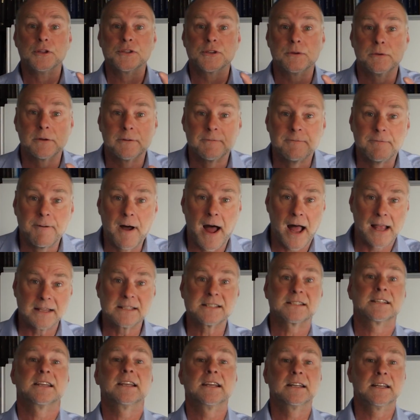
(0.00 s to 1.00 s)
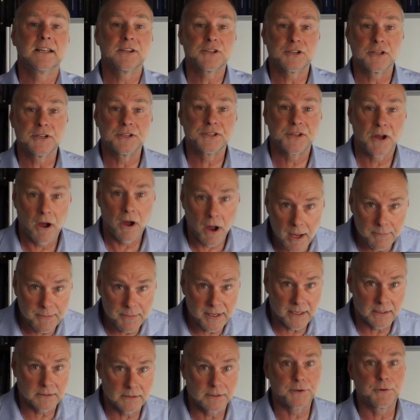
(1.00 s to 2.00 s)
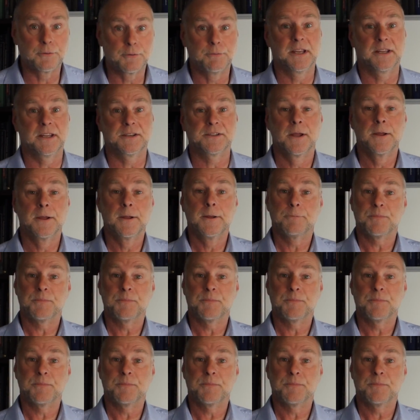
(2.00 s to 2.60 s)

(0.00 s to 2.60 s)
to advance the ignition timing a little bit.